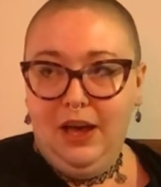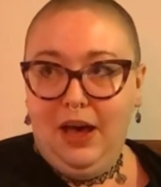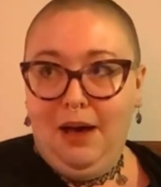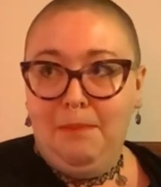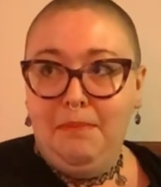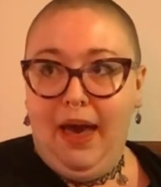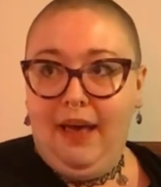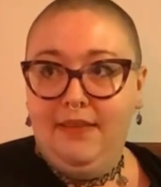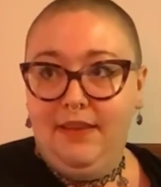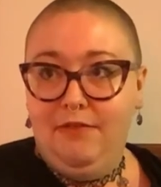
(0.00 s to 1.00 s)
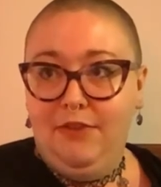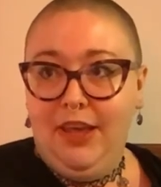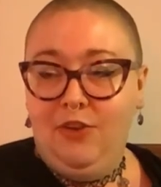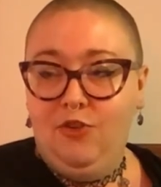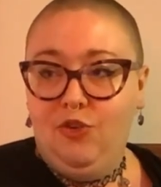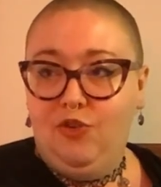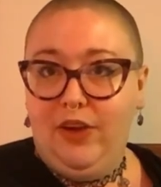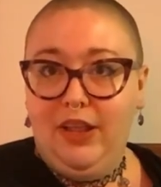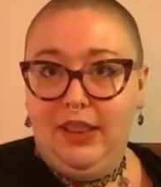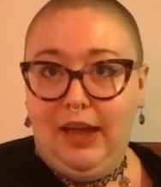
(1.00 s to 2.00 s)
a massive
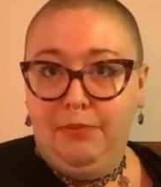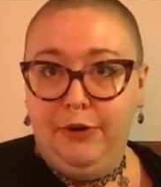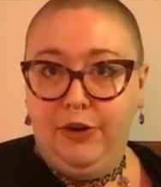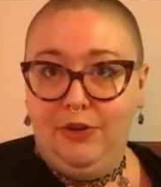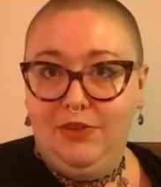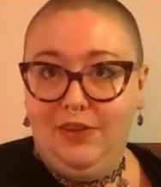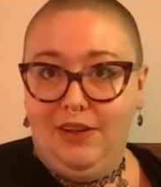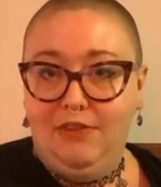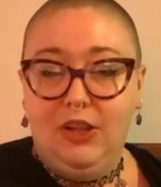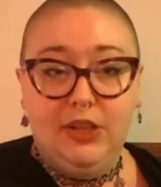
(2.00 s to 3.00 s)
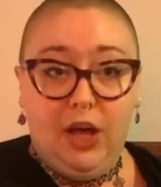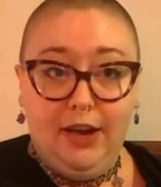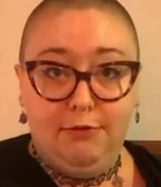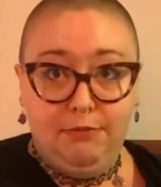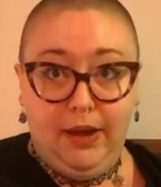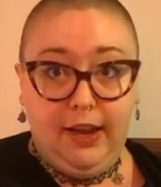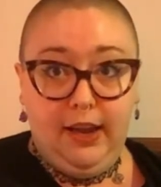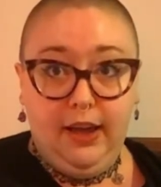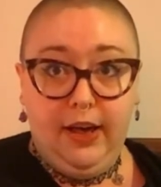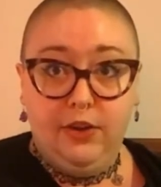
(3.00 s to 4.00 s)
industry that produces a lot of
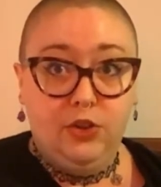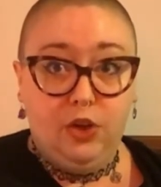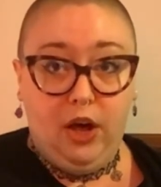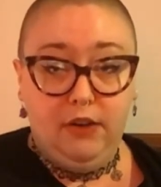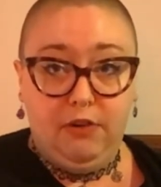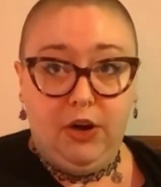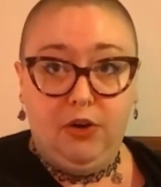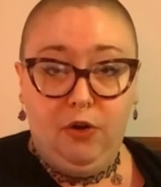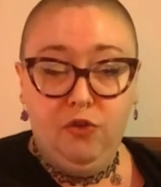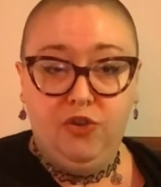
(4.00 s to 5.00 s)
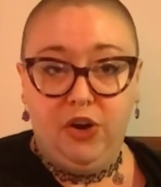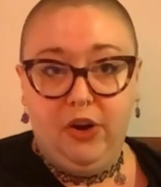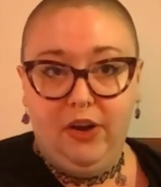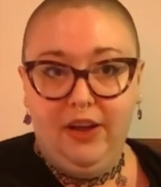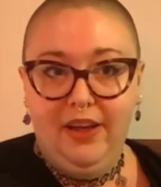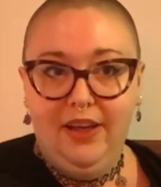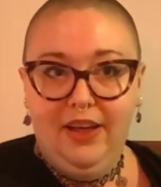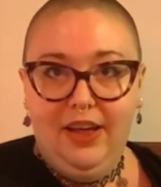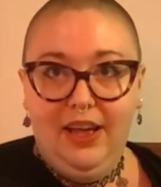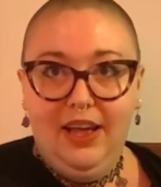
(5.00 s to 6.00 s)
money and a lot of our culture
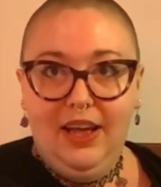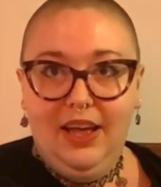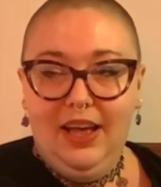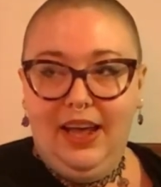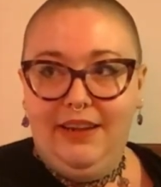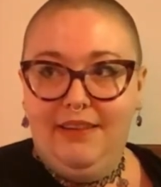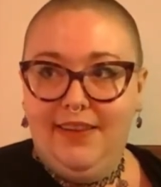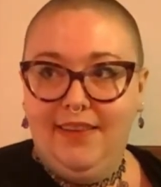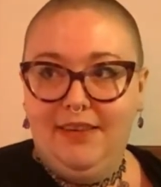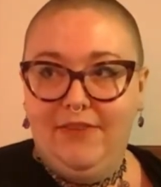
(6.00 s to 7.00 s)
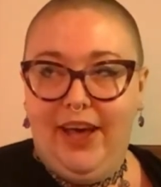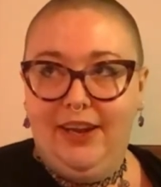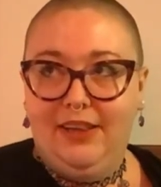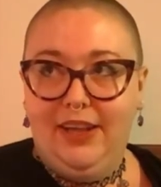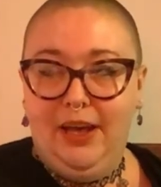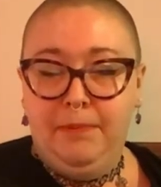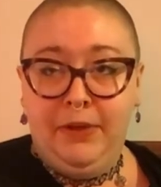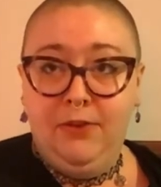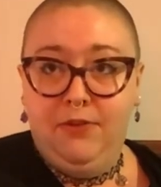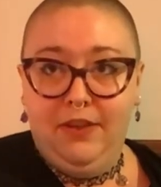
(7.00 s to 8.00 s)
and systematically
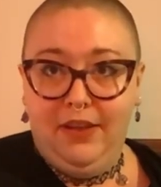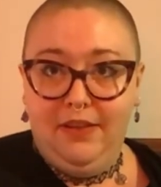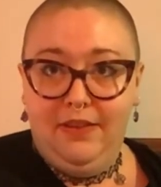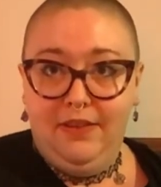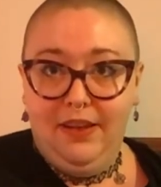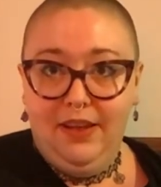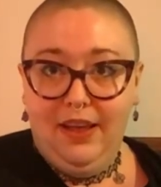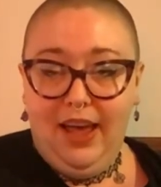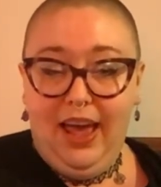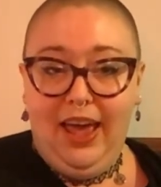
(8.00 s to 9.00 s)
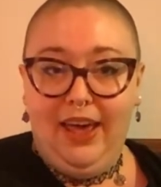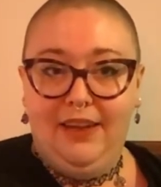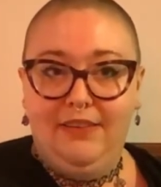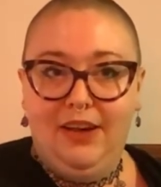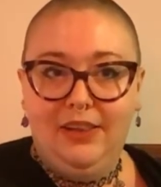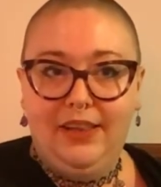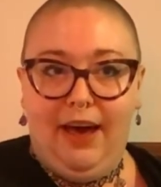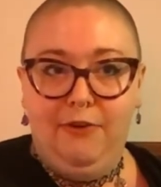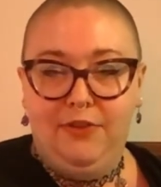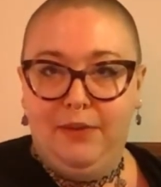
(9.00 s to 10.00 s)
abuses and
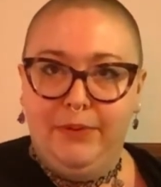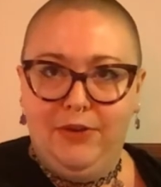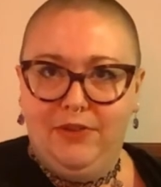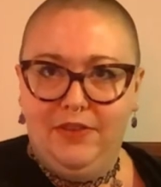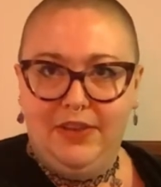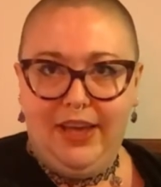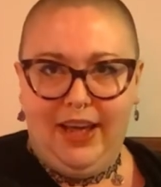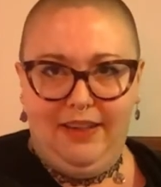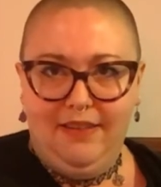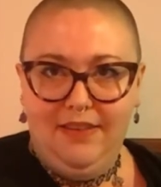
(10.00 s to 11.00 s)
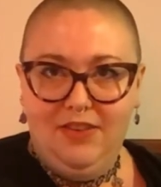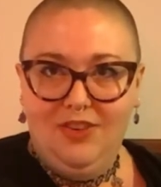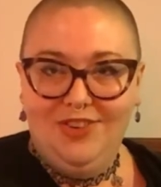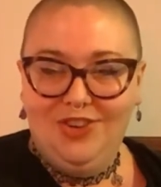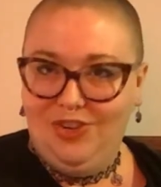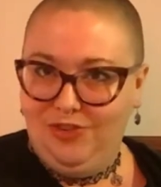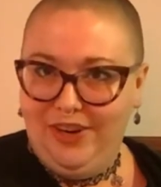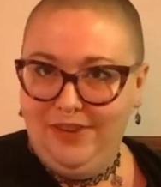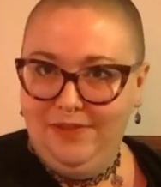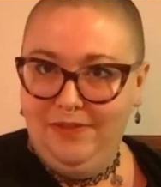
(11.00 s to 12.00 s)
allows abuses against children.